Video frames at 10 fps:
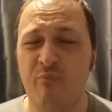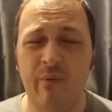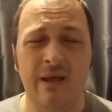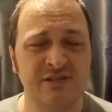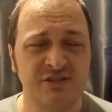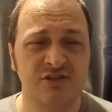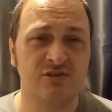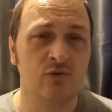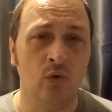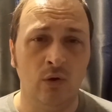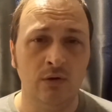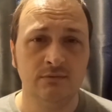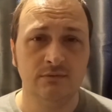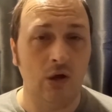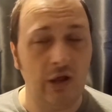best score.
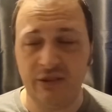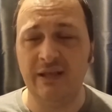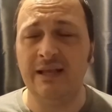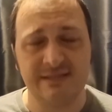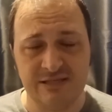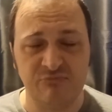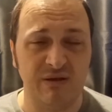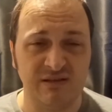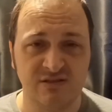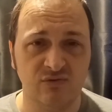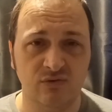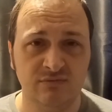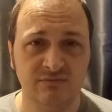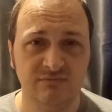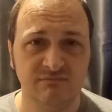I think it's his best score,
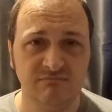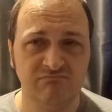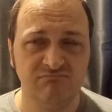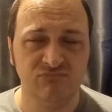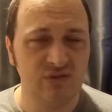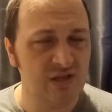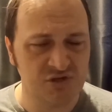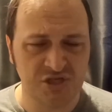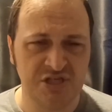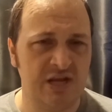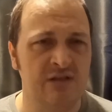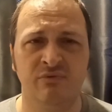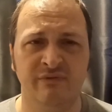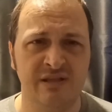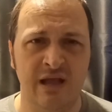without a shadow
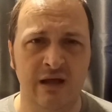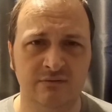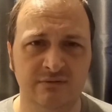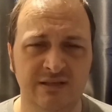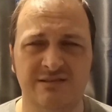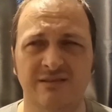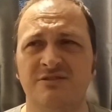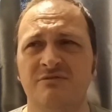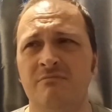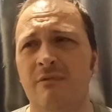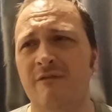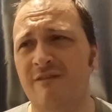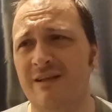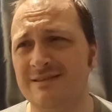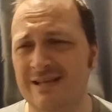of a doubt. He's done some
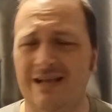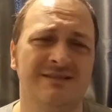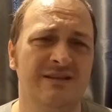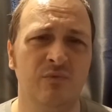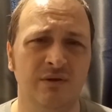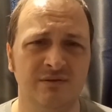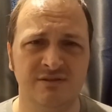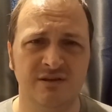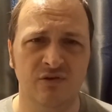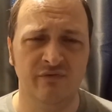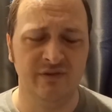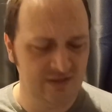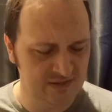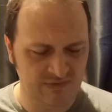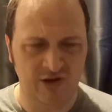fantastic ones over the
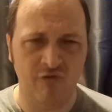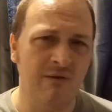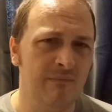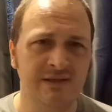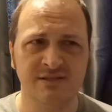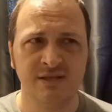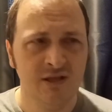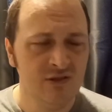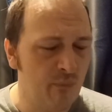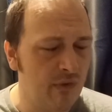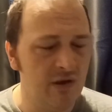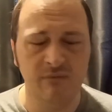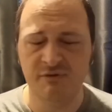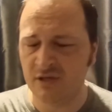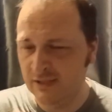years. The Gremlins, The
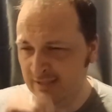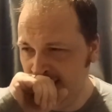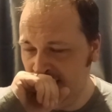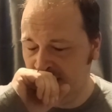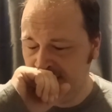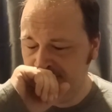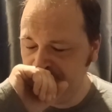Burbs, uh,